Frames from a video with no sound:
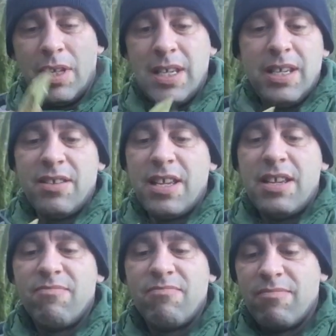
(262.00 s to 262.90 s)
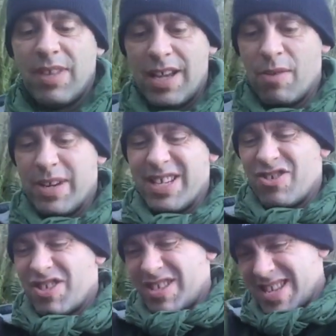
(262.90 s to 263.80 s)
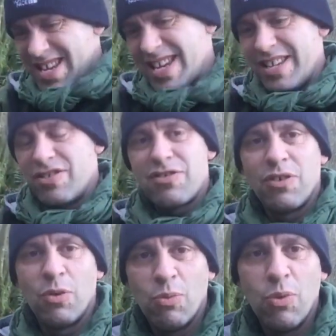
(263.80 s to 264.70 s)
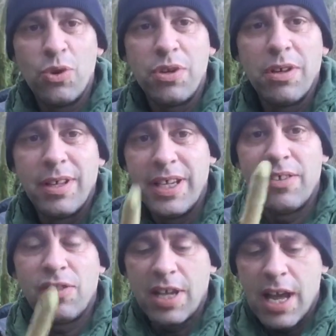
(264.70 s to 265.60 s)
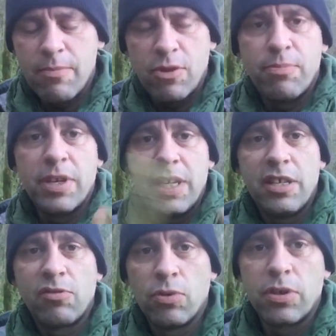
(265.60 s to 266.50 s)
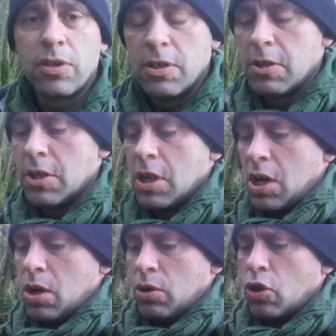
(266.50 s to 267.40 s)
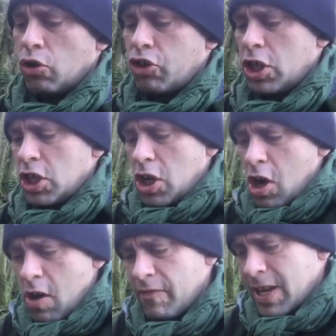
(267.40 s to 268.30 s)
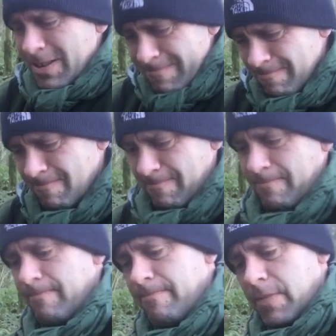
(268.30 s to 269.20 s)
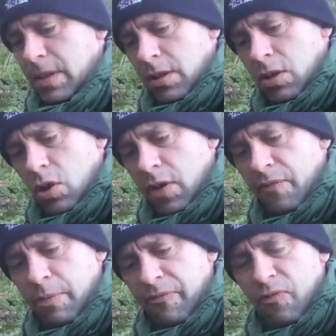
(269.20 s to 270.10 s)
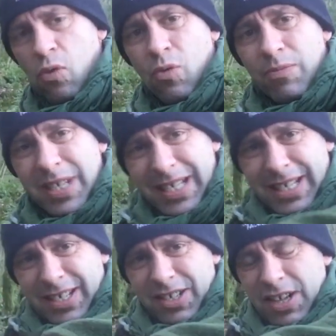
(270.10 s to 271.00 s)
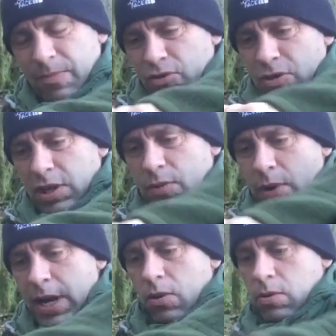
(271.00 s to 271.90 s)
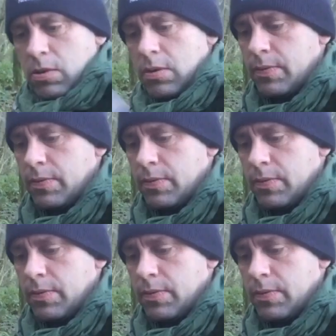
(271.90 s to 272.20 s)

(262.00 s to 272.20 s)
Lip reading: Easy. I mean, it just eats wood. It's the camera, but it eats wood. Notching and carving, the knife performed exceptionally well on.